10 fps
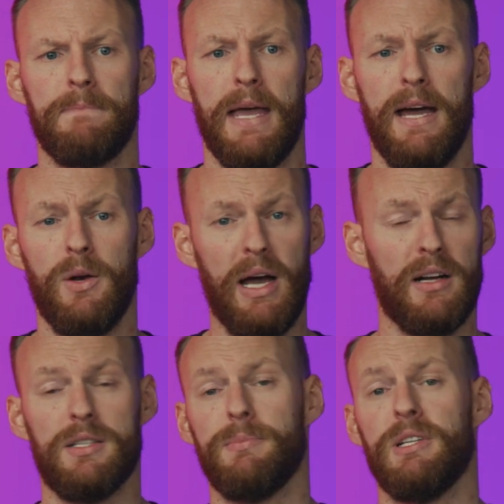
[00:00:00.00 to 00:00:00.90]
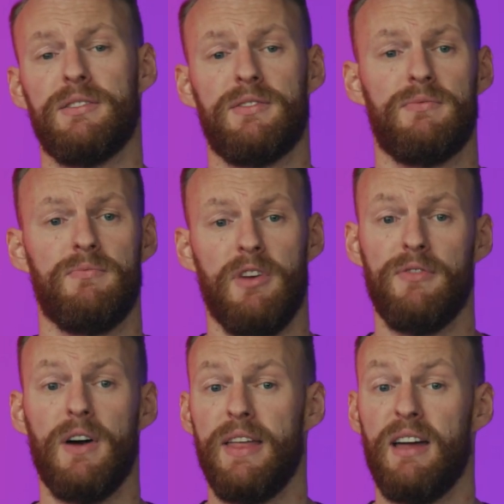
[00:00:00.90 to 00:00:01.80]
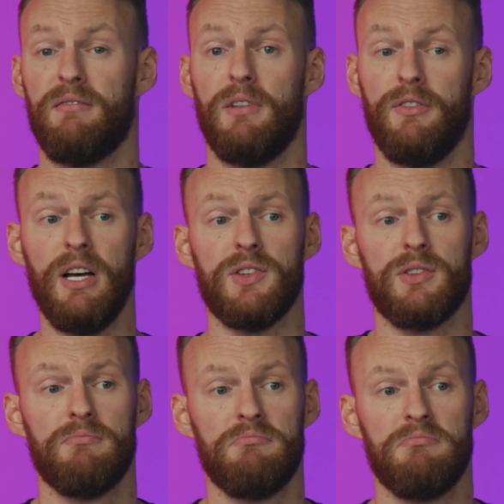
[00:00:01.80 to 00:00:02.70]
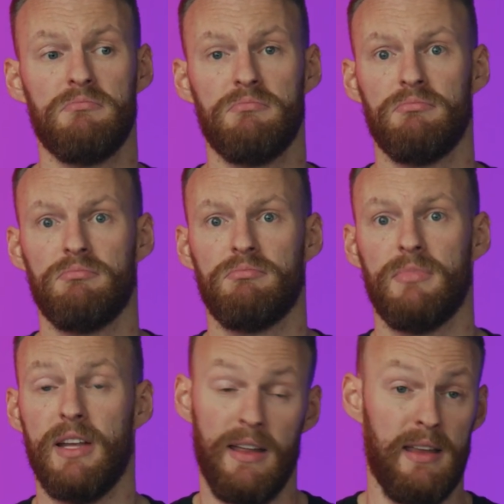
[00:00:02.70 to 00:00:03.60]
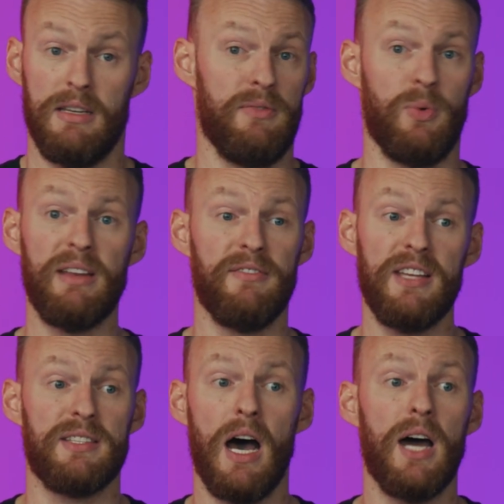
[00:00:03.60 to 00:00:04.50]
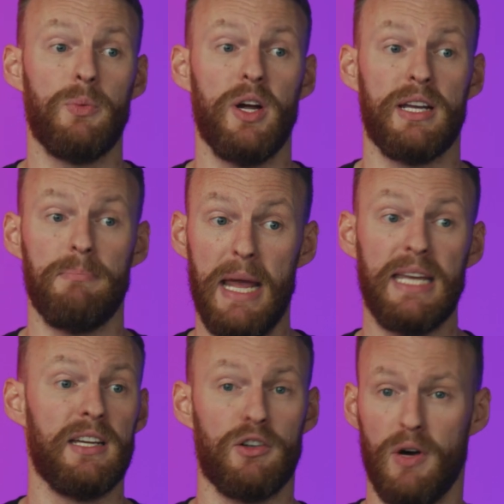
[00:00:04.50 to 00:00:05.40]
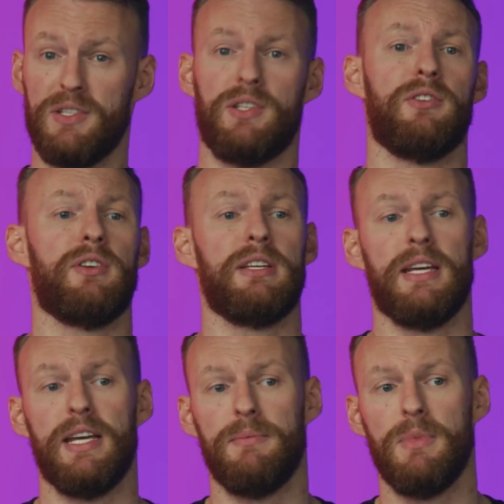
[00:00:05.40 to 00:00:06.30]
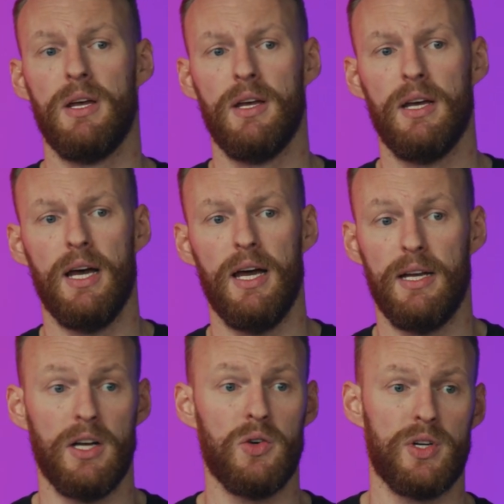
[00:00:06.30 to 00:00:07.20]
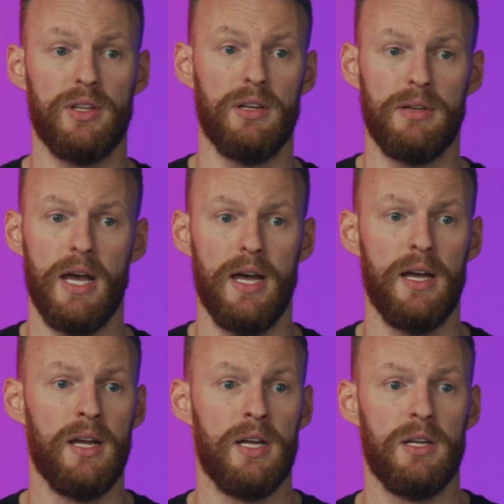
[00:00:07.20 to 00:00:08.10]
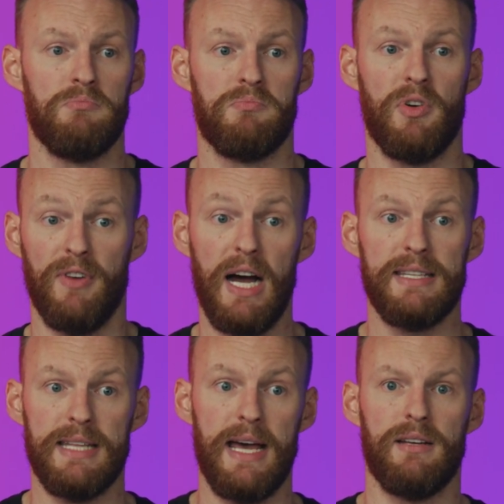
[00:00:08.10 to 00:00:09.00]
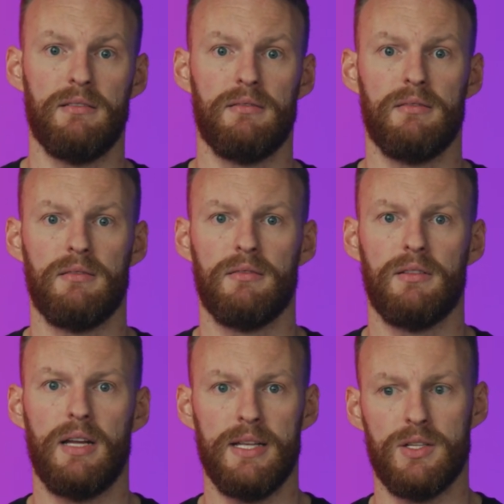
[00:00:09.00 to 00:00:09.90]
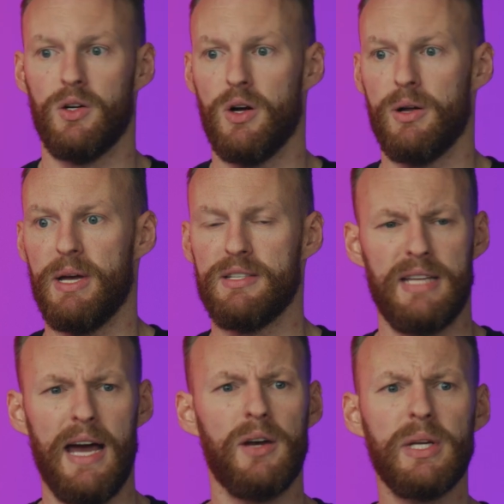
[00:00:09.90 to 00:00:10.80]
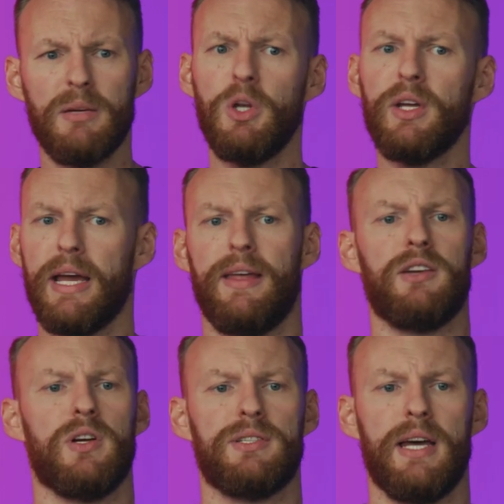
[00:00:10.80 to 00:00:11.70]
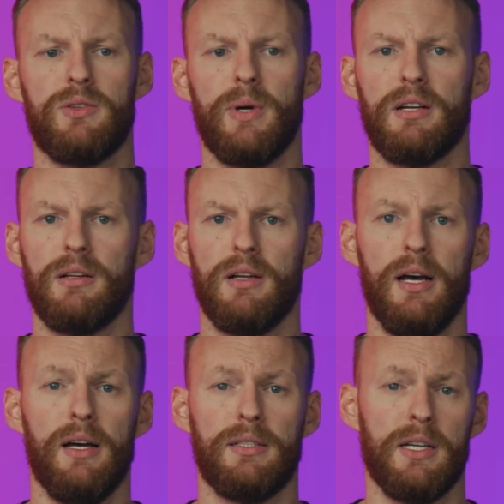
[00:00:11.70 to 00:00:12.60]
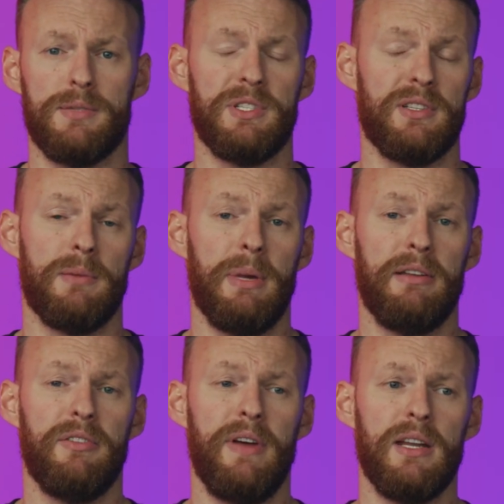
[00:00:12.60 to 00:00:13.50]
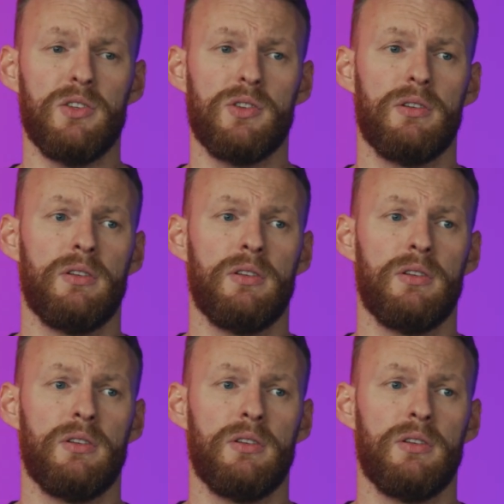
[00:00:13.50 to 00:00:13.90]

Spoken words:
How do our customers verify that of us? And if we invest the hard work in making a great security team and culture that provides that as an ongoing basis, how do we communicate that trust out to our customers as a competitive advantage?